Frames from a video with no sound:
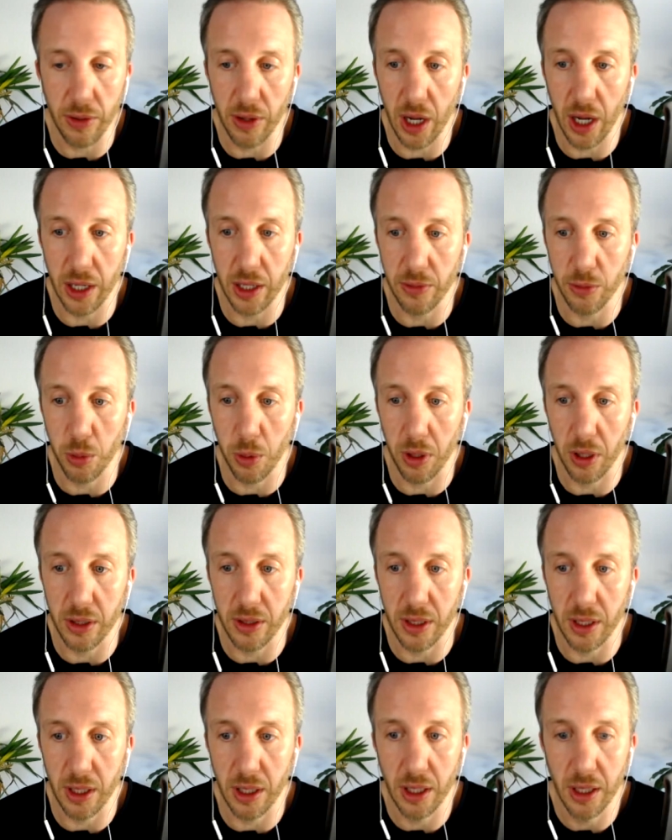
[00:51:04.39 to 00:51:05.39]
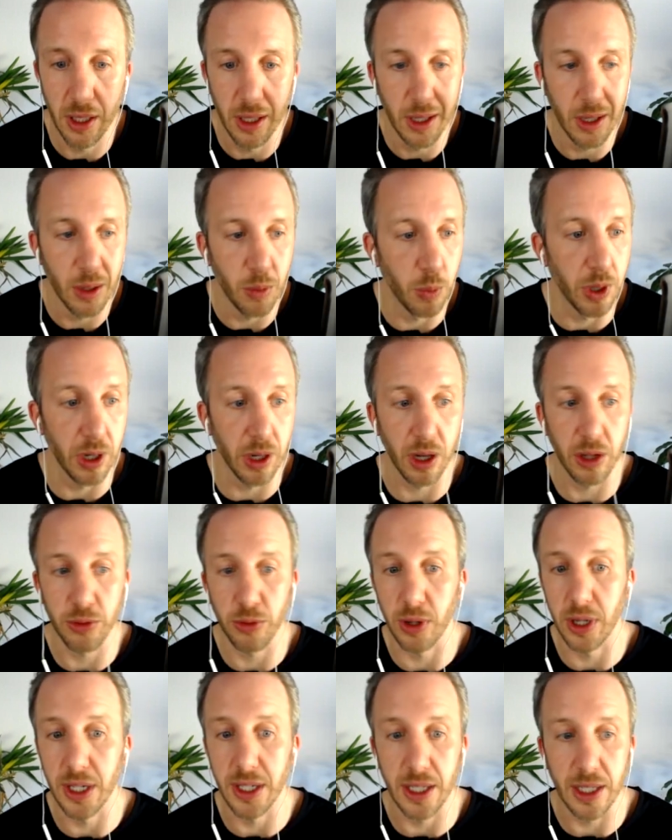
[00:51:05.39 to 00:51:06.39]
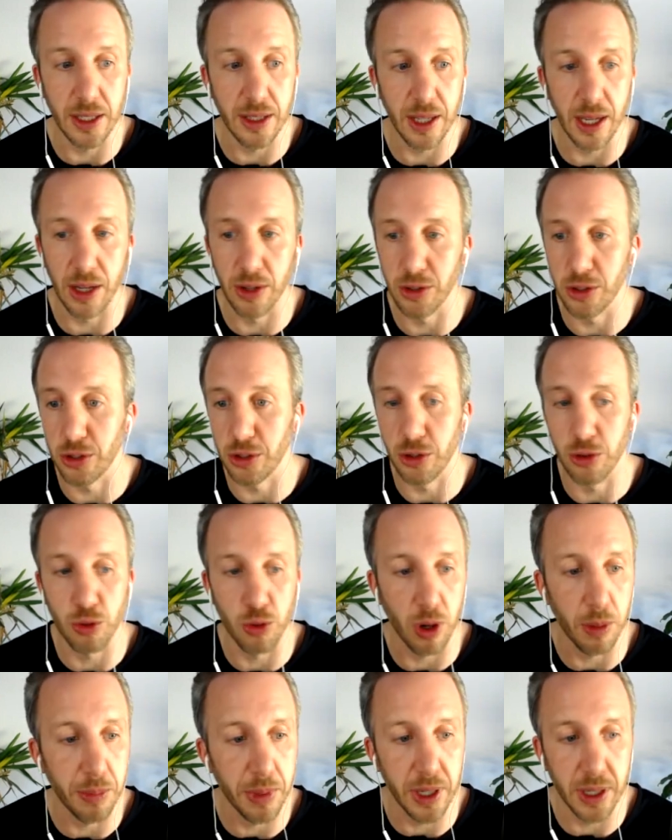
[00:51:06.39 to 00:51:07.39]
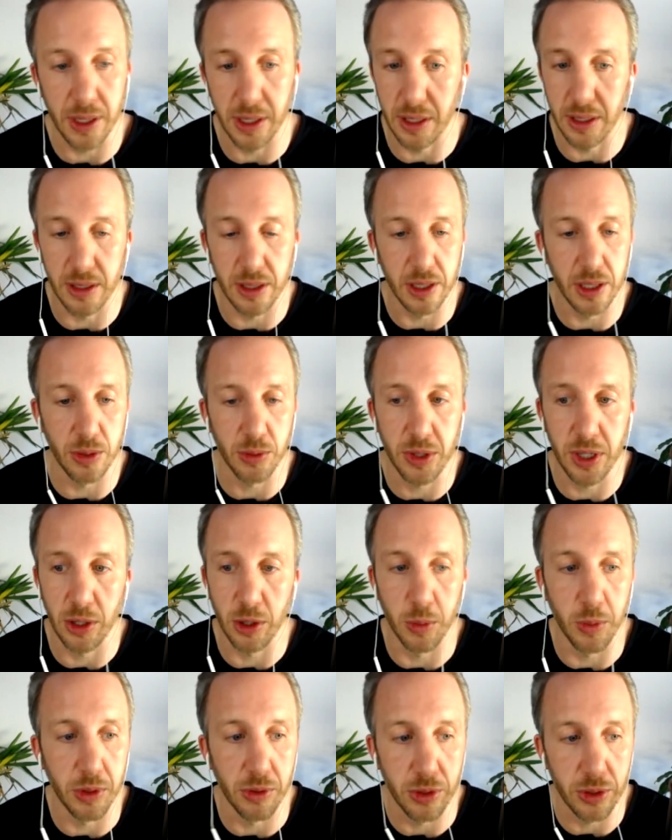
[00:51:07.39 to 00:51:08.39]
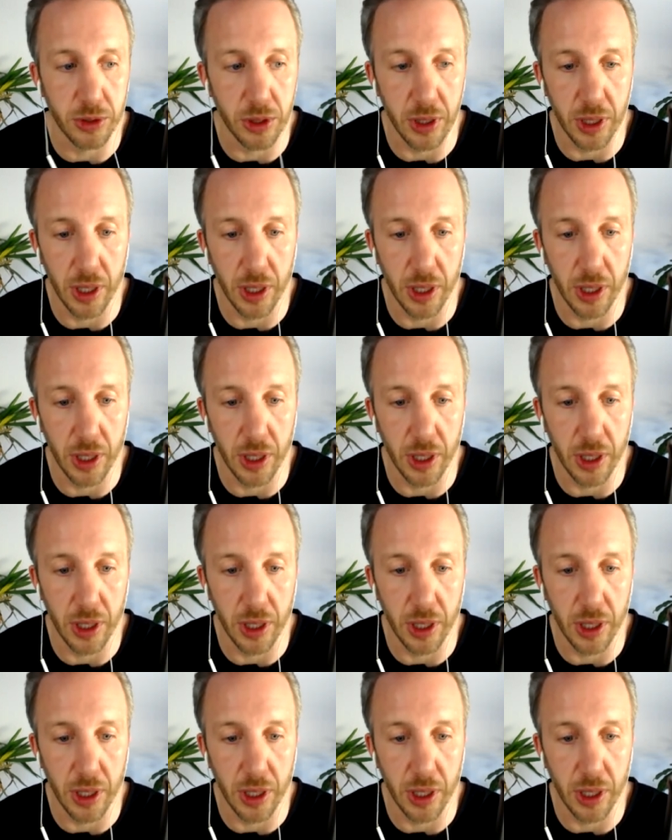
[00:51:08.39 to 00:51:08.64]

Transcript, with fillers: high enough quality. We don't ask for any details. You just drop it and then it'll tell you whether it's good